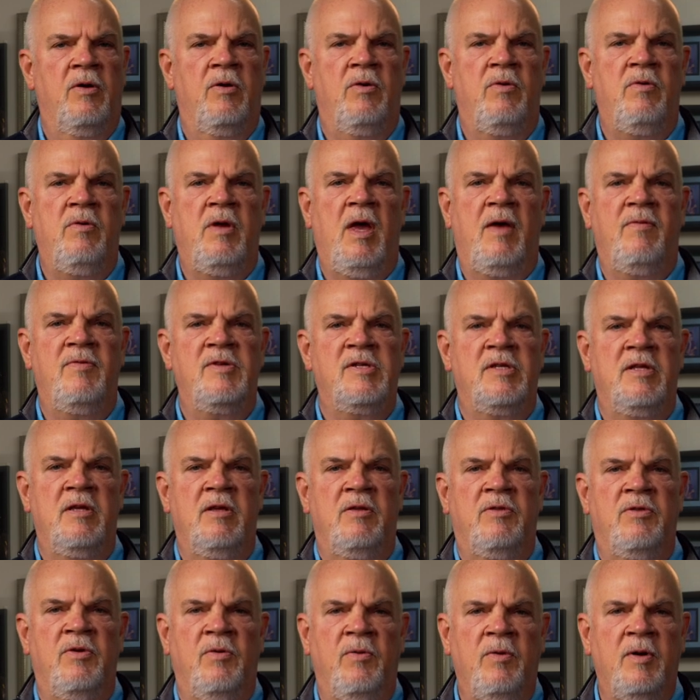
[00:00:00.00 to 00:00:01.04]
Who gave us the
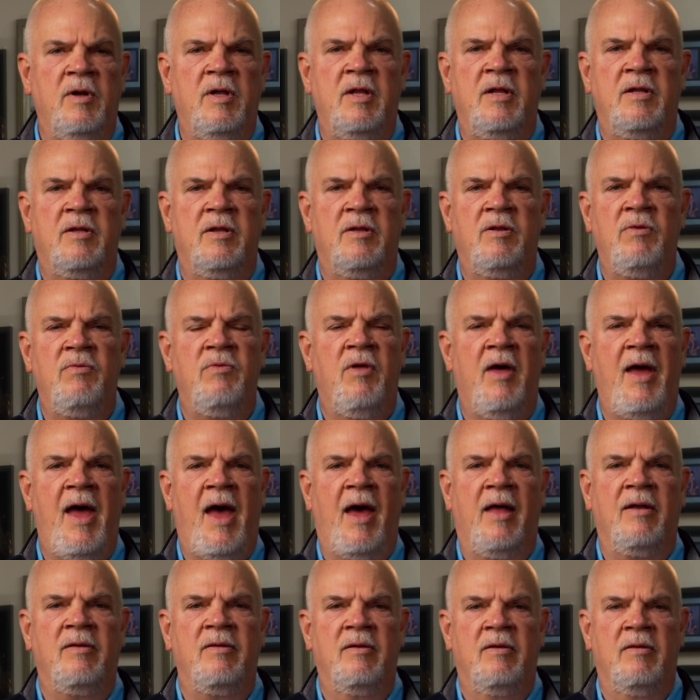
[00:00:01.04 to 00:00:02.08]
authority to do
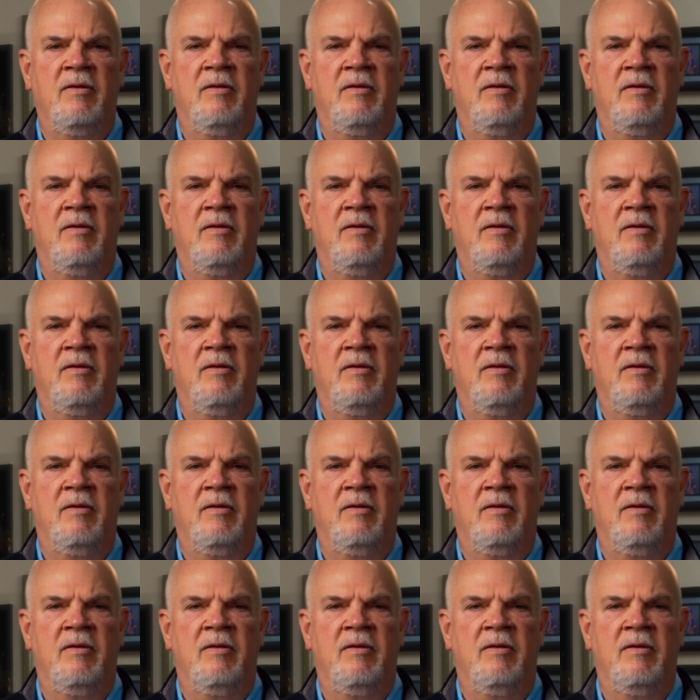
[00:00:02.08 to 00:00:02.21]
that?